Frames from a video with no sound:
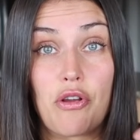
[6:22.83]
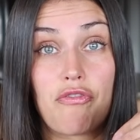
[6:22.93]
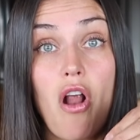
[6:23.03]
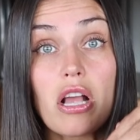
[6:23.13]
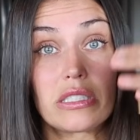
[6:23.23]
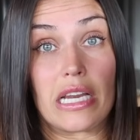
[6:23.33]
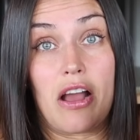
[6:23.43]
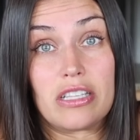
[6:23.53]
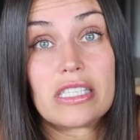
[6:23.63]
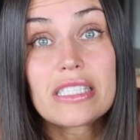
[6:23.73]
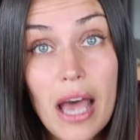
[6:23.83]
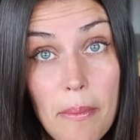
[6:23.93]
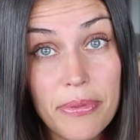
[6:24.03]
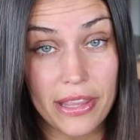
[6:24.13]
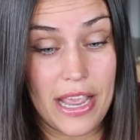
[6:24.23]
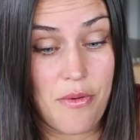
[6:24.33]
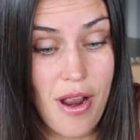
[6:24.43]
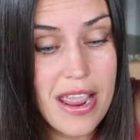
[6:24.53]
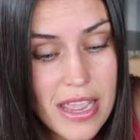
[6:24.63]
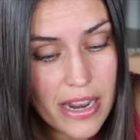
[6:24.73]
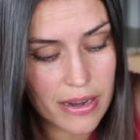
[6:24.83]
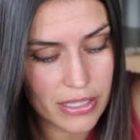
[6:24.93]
your frosting on something, right?